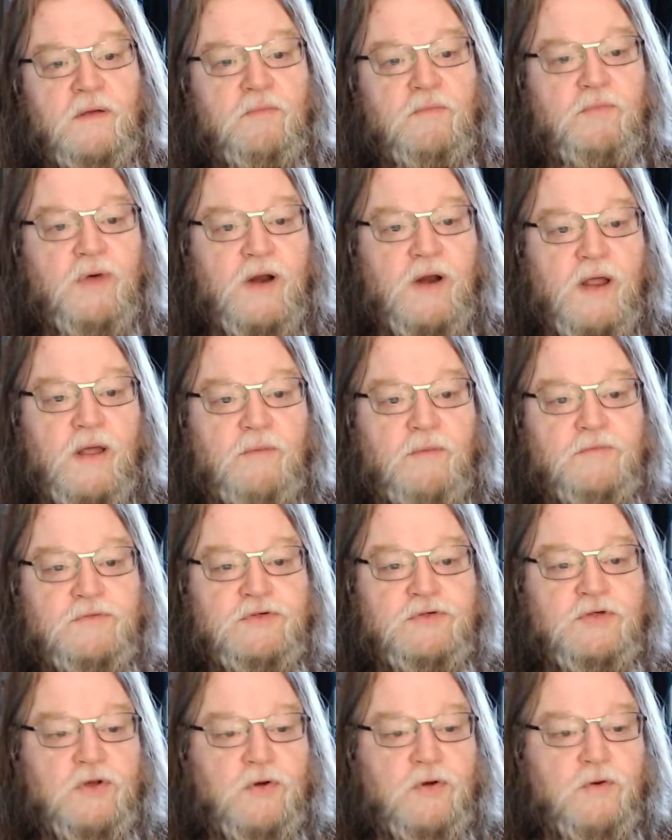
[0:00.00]
but I'm
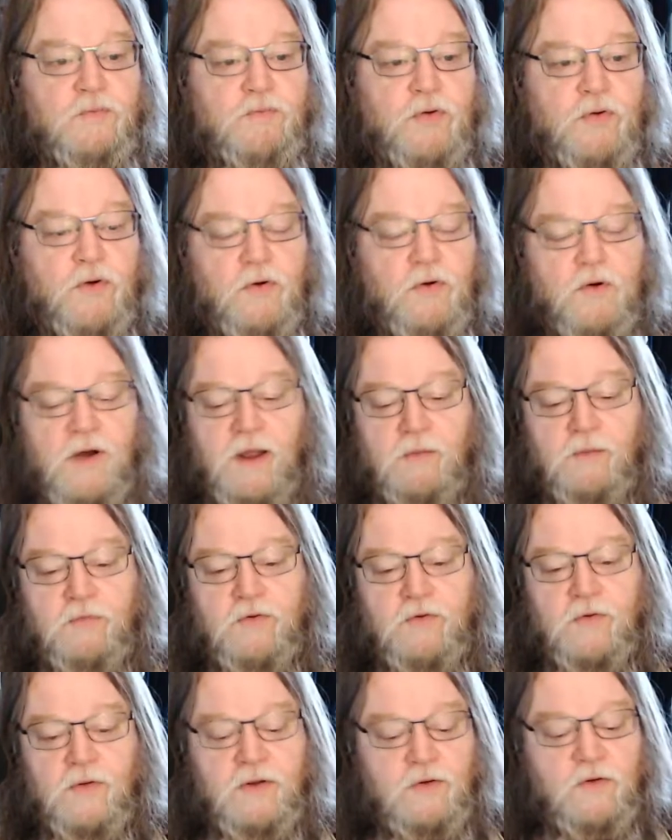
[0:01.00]
so programmed
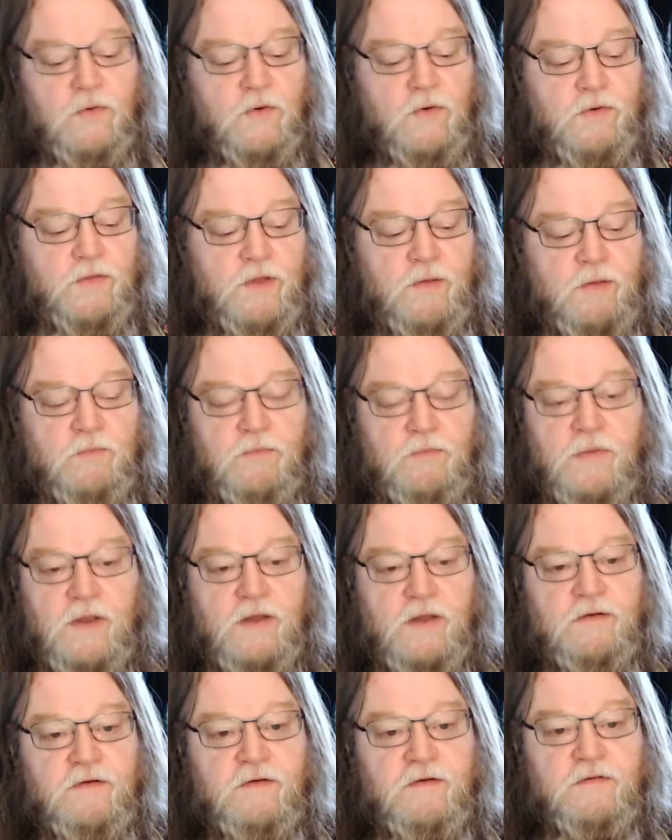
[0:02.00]
to ignore them
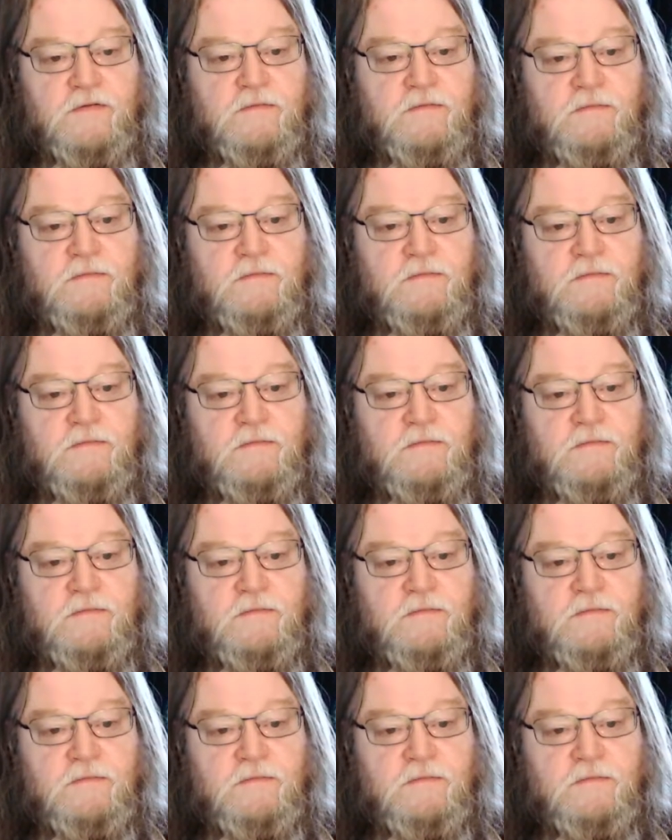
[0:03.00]
and just